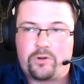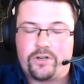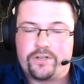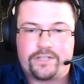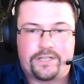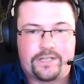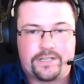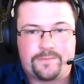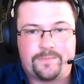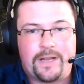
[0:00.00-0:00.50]

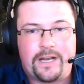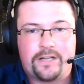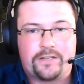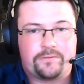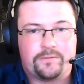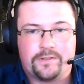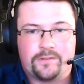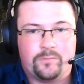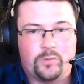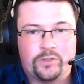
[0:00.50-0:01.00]
project is
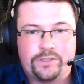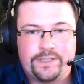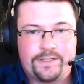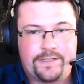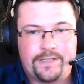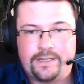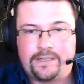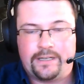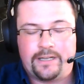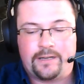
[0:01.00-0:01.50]
managed with
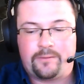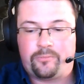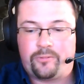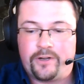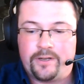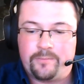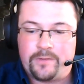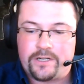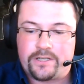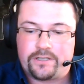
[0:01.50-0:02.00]
multisig, like
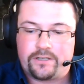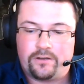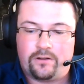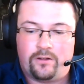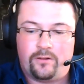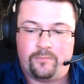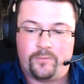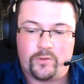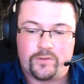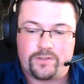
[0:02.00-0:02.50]
pretty much
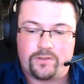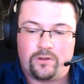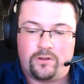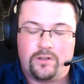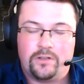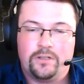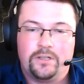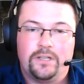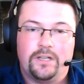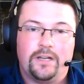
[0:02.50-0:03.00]
almost
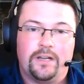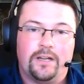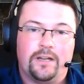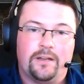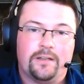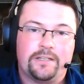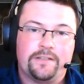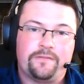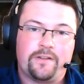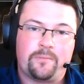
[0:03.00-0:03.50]
all
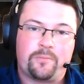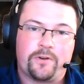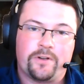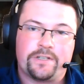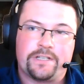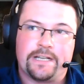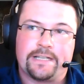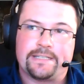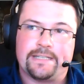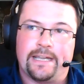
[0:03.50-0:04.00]
DeFi
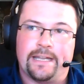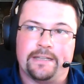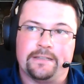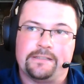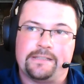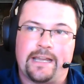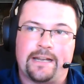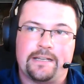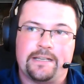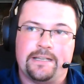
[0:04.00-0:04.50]
projects,
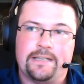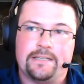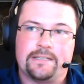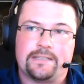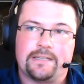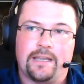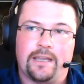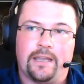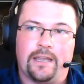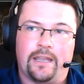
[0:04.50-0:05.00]
and that
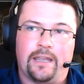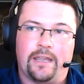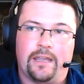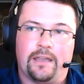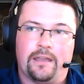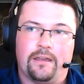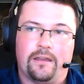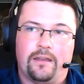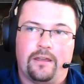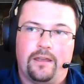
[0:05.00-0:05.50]
is
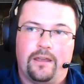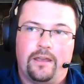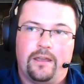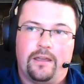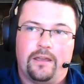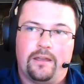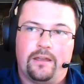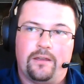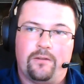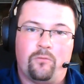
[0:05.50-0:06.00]

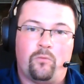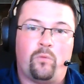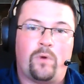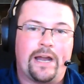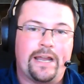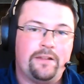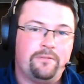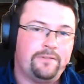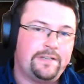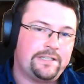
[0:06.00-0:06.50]

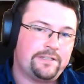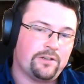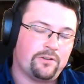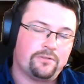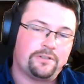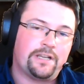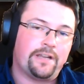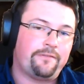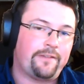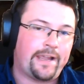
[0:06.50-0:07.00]
while we
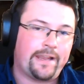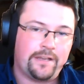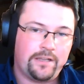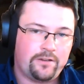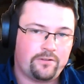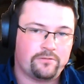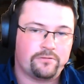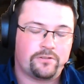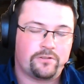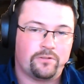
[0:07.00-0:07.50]
don't have any
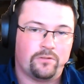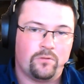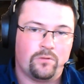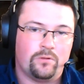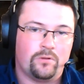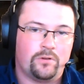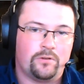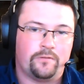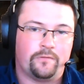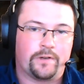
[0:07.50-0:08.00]

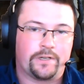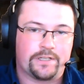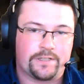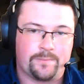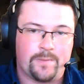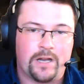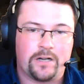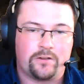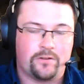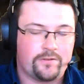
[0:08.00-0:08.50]
control over the
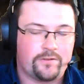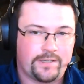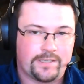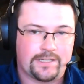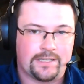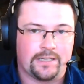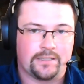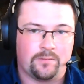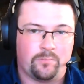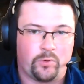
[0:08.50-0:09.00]
smart
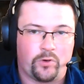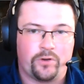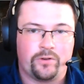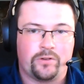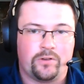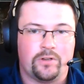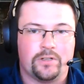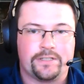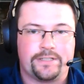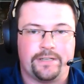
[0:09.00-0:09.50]
contracts like the
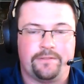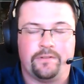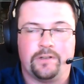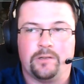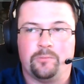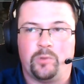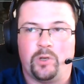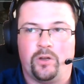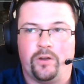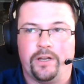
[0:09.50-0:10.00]
protocols that we
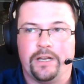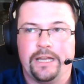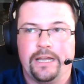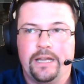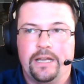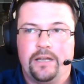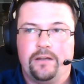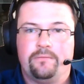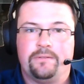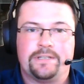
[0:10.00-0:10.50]
deploy,
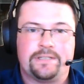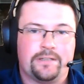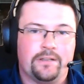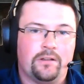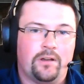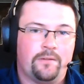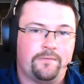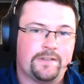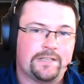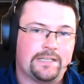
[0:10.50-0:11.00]
we
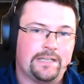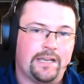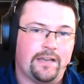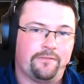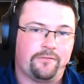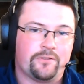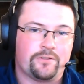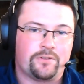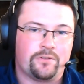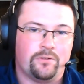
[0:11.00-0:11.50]
still obviously
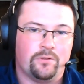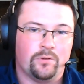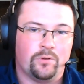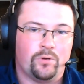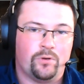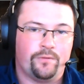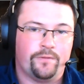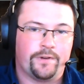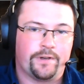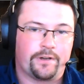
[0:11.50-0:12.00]
have control
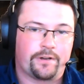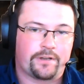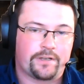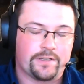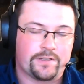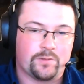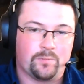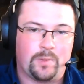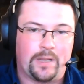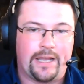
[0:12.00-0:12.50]
over
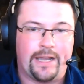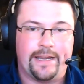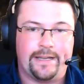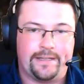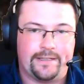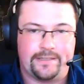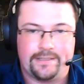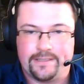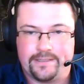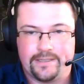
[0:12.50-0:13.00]
the supply
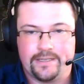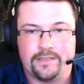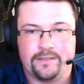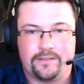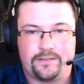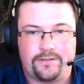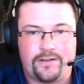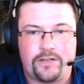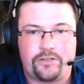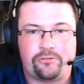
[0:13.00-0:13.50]
that is in
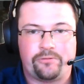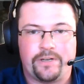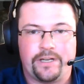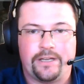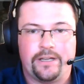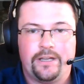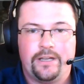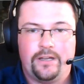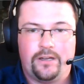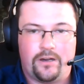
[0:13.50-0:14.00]
the
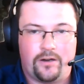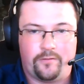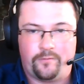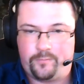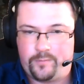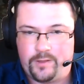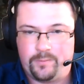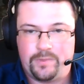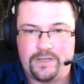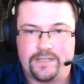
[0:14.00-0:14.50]
treasury
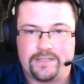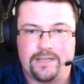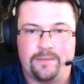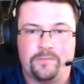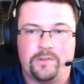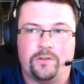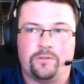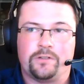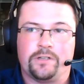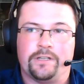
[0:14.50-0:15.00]
of the
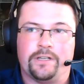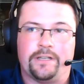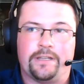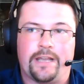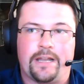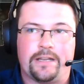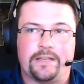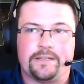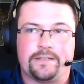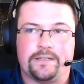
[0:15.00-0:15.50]
PSM token, and
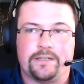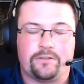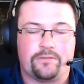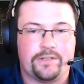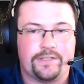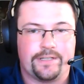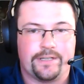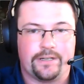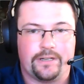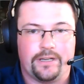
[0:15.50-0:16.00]
that is
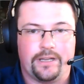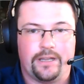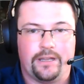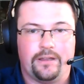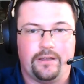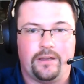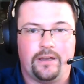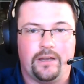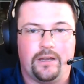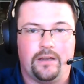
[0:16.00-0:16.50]

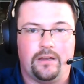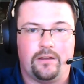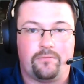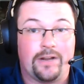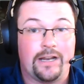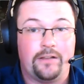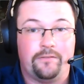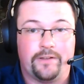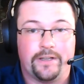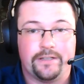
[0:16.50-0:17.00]
increasingly
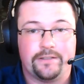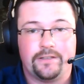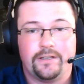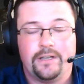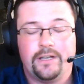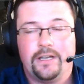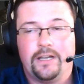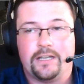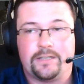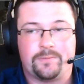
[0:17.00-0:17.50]
relevant,
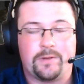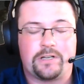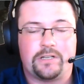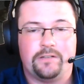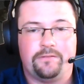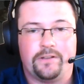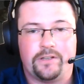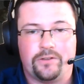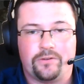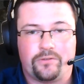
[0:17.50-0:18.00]

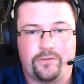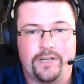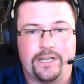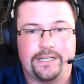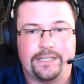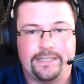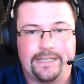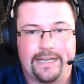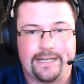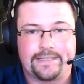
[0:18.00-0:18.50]
especially when you
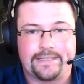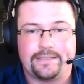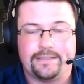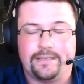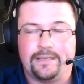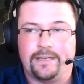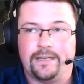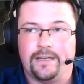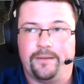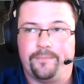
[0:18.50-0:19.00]
create a DEX
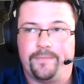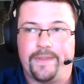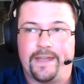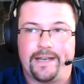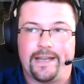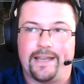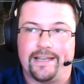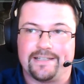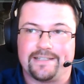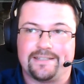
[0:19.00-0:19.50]

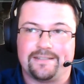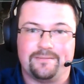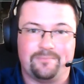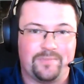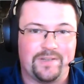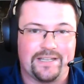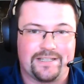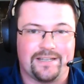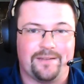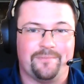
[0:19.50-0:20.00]
that has
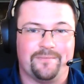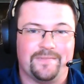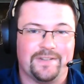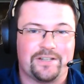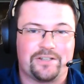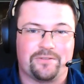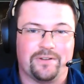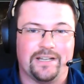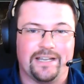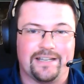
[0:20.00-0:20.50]
PSM
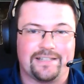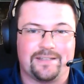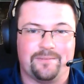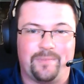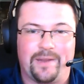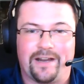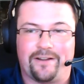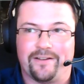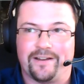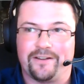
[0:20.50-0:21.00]
literally as the
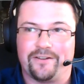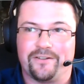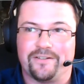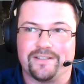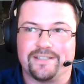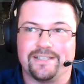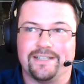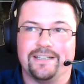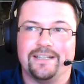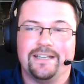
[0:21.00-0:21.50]
pairing
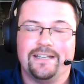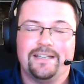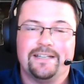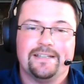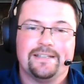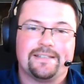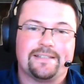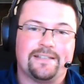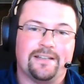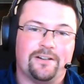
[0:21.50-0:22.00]
currency.
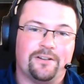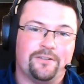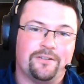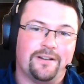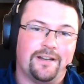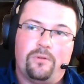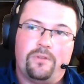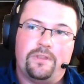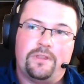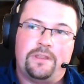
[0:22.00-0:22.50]

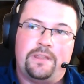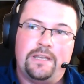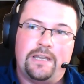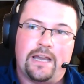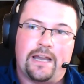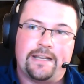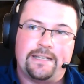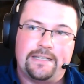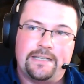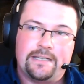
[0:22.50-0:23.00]
So
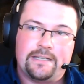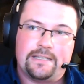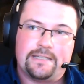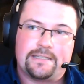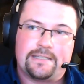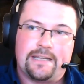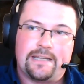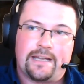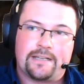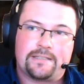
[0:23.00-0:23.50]
the idea
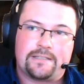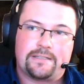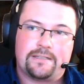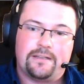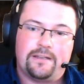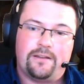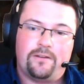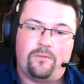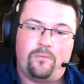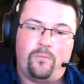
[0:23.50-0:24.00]
is that
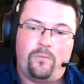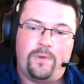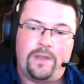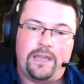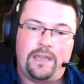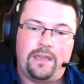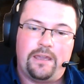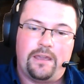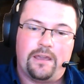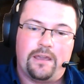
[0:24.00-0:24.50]

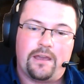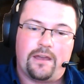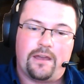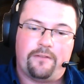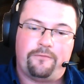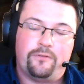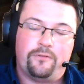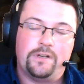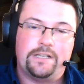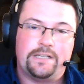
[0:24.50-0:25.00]
we
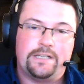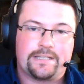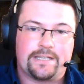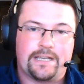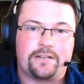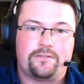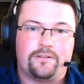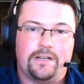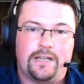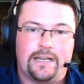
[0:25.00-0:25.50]
fully
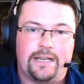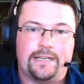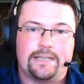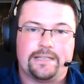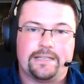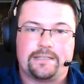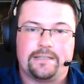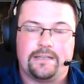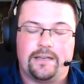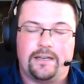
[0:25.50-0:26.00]

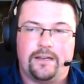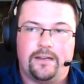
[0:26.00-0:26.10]
decentralize